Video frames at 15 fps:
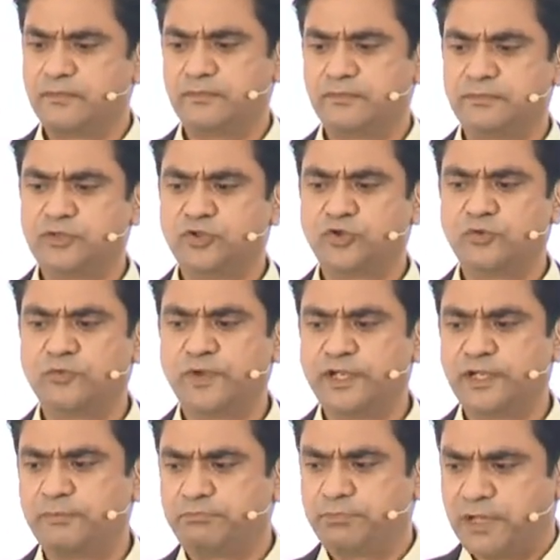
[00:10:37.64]
when
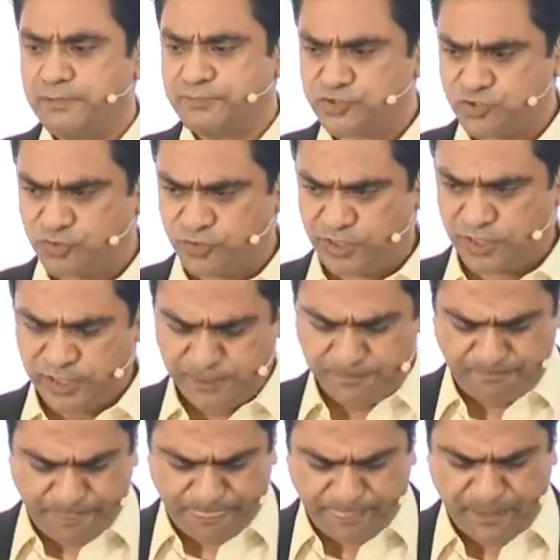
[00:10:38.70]
it comes to the,
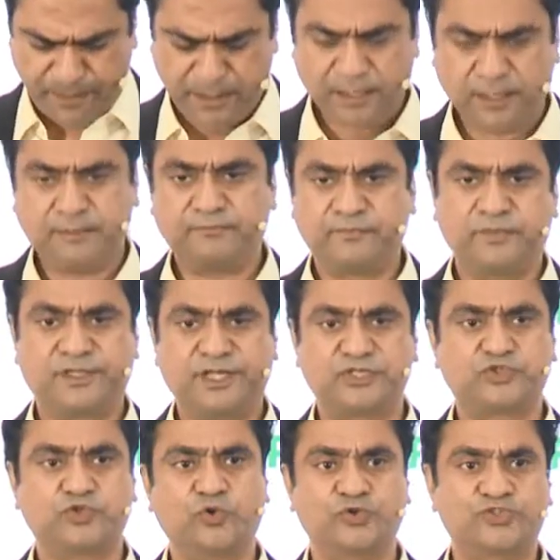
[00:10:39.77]
there is
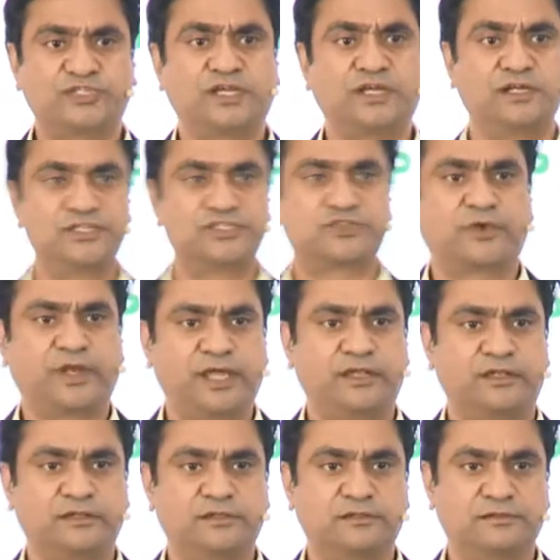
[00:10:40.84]
no single screen
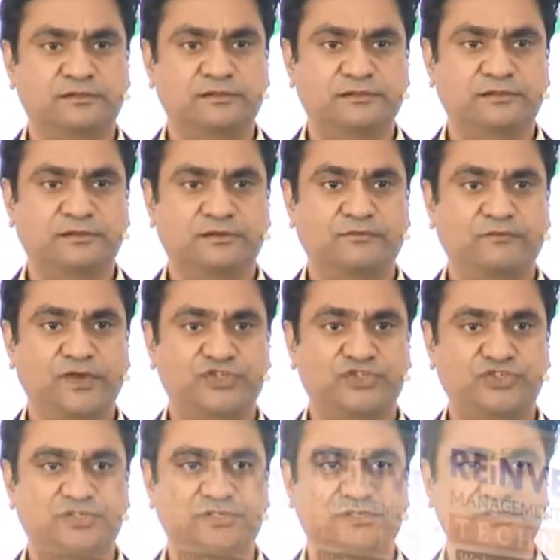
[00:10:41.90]
which